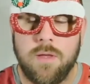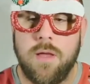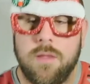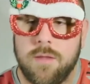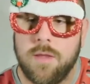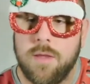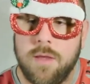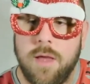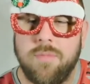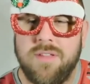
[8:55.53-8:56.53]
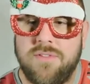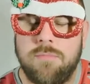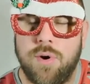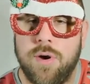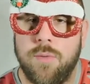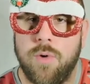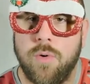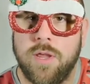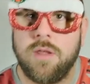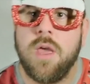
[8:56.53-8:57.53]
I believe Tim Burton
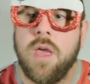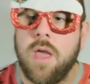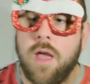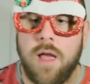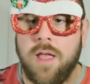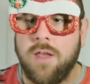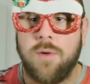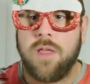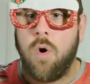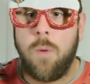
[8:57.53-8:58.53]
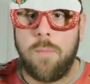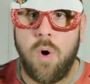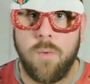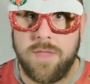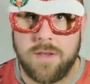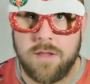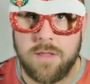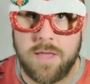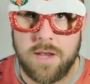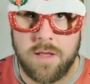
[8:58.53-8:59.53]
wrote it. Anyway, a whole poem
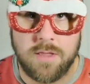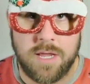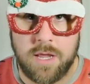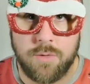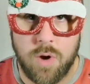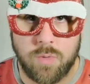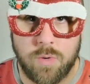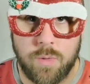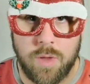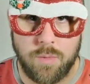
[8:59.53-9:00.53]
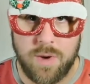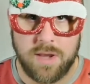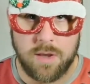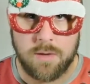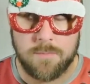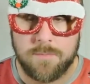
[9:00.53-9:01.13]
that he had written